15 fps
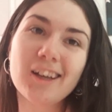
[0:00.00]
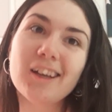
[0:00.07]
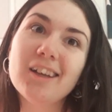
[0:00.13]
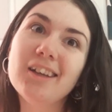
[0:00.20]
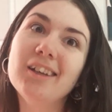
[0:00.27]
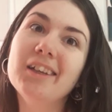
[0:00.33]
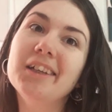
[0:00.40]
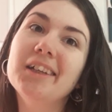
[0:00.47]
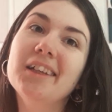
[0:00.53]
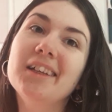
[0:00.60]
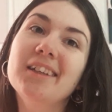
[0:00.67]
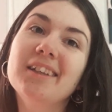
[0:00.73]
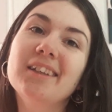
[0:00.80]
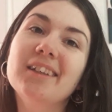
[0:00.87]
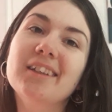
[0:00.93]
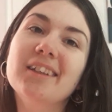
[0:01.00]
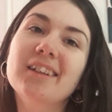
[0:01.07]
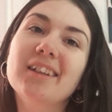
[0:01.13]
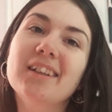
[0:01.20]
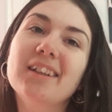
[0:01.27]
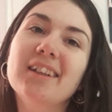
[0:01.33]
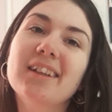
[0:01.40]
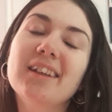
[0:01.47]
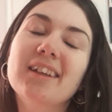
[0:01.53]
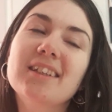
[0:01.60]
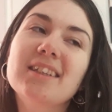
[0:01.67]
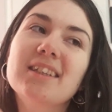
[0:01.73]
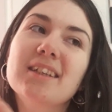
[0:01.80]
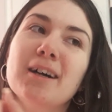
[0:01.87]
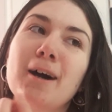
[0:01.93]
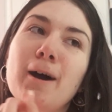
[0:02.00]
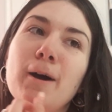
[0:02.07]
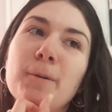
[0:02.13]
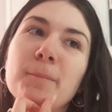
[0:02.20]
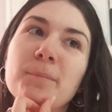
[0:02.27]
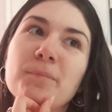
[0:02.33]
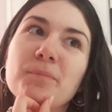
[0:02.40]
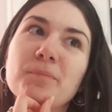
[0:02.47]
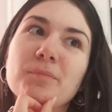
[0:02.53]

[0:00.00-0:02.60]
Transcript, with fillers: and it's um,